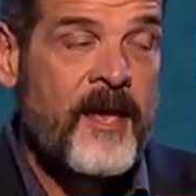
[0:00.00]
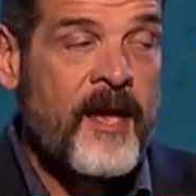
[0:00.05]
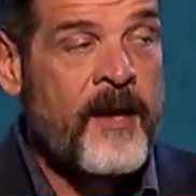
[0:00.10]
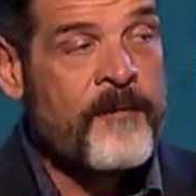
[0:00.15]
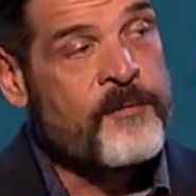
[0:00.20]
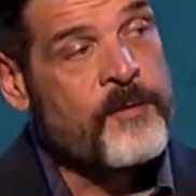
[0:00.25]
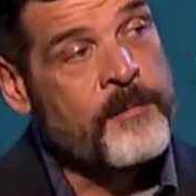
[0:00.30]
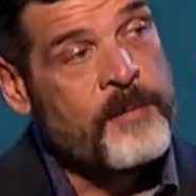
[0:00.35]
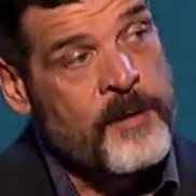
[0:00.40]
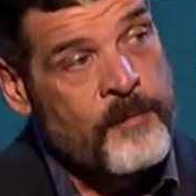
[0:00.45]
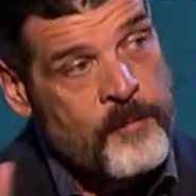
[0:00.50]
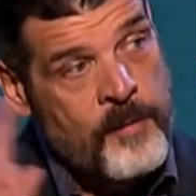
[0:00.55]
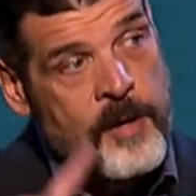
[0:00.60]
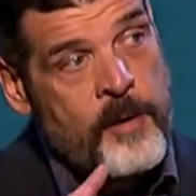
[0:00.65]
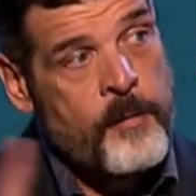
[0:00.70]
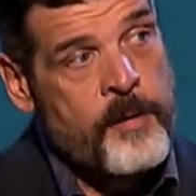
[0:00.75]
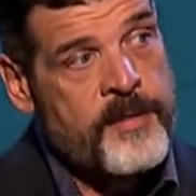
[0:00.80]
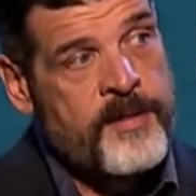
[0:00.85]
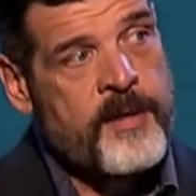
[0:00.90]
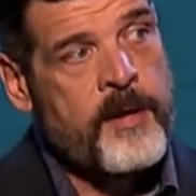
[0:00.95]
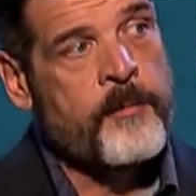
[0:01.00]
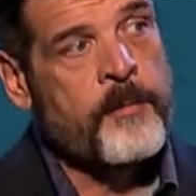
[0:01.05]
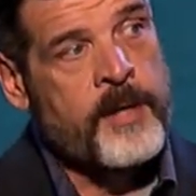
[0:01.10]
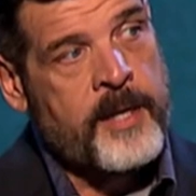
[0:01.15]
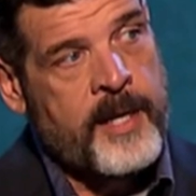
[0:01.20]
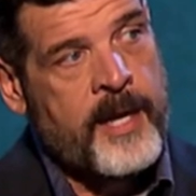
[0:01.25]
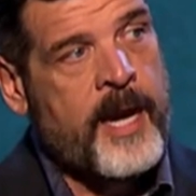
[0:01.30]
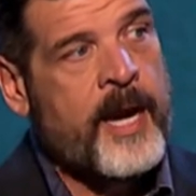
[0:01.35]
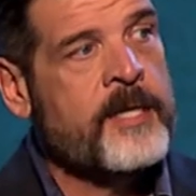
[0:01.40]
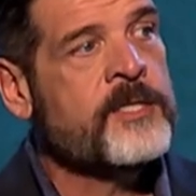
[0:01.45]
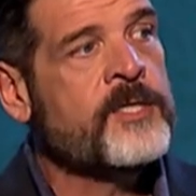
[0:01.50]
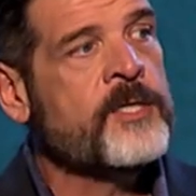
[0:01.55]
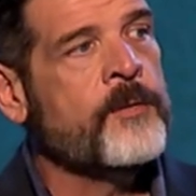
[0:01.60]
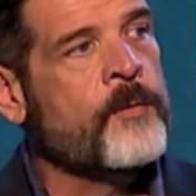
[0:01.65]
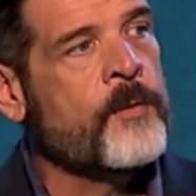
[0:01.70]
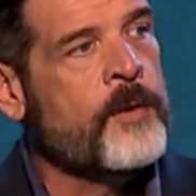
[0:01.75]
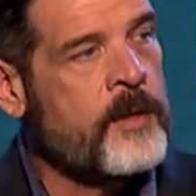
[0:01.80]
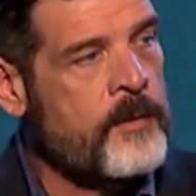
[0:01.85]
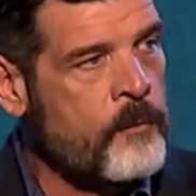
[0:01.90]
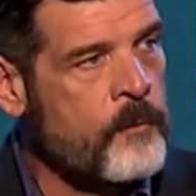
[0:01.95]
If you'll be real with him when he asks
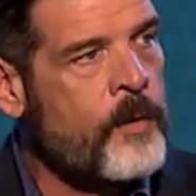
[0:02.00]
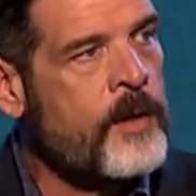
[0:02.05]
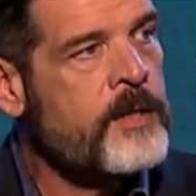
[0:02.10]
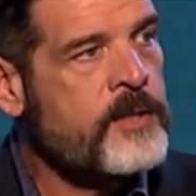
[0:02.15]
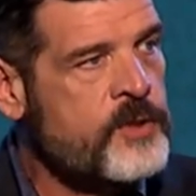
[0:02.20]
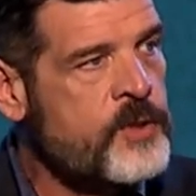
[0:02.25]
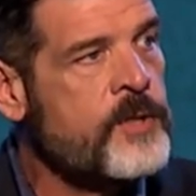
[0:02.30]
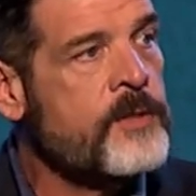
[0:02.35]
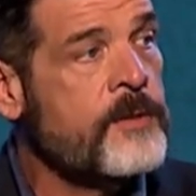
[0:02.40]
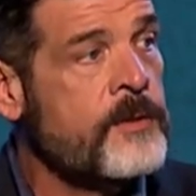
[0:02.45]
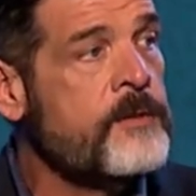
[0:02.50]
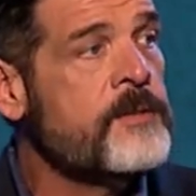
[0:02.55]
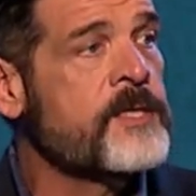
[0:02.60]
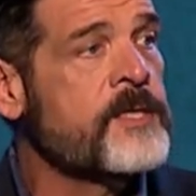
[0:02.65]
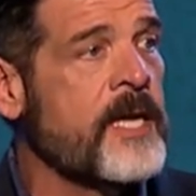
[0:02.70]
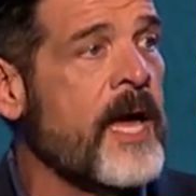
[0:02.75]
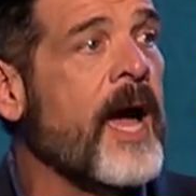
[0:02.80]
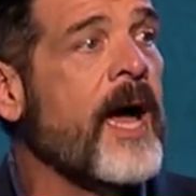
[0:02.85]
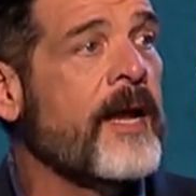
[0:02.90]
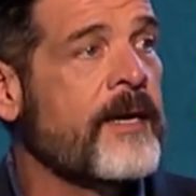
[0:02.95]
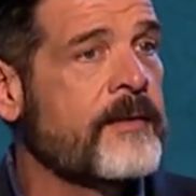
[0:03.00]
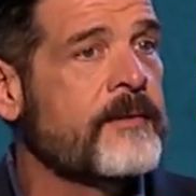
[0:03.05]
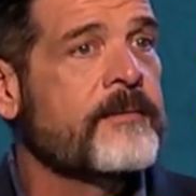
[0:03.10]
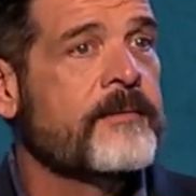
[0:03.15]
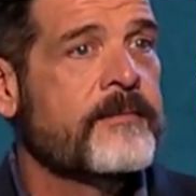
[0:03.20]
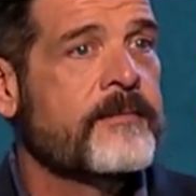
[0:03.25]
you, where did you lose that?